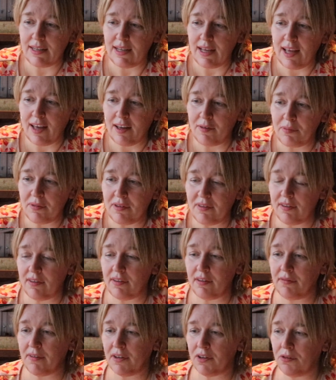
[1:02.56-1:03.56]
happens
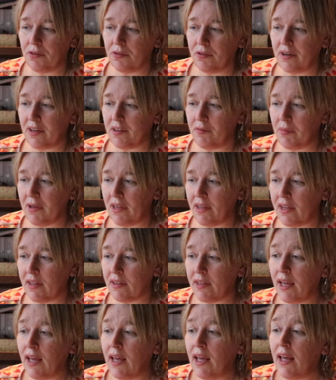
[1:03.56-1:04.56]
in the Victorian
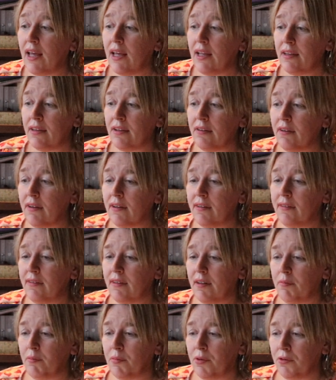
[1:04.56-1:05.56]
period. There are
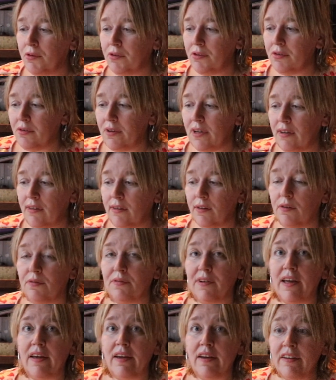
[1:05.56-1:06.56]
some portraits
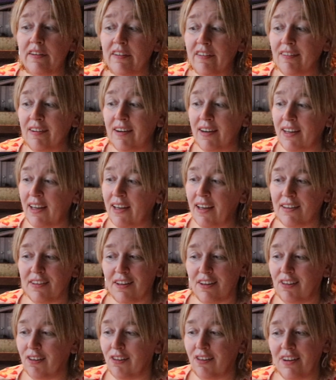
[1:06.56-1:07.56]
of Ingres. He had
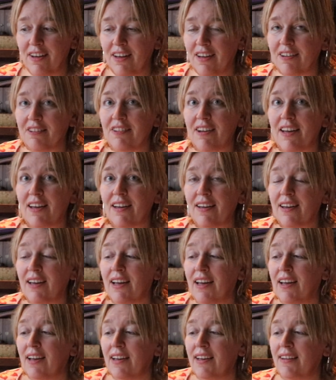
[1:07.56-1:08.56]
a long career.
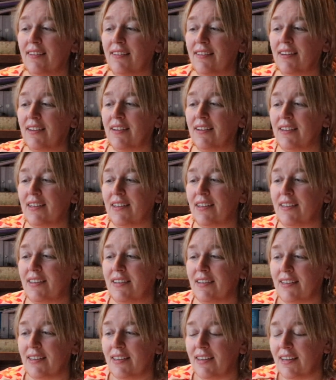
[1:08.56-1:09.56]
He
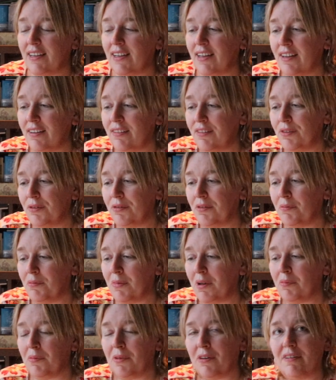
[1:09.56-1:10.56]
started, as you
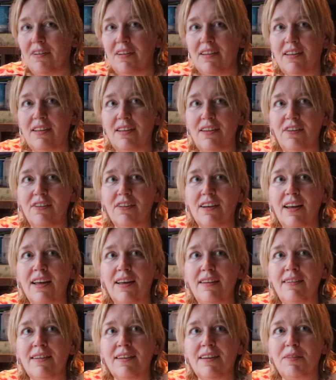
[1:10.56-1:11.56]
remember, in the
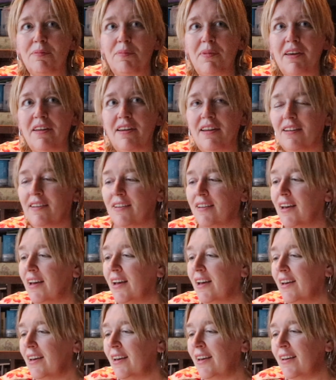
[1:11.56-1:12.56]
neoclassical period.
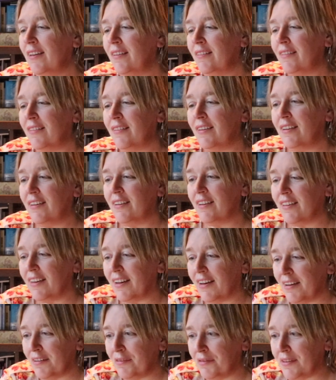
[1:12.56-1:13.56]
He is still
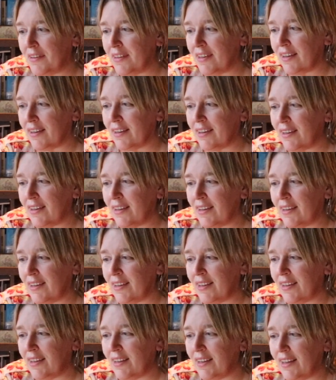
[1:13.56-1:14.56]
alive in
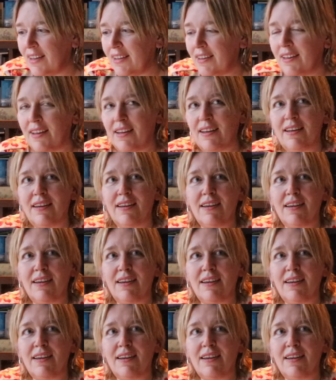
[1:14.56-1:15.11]
the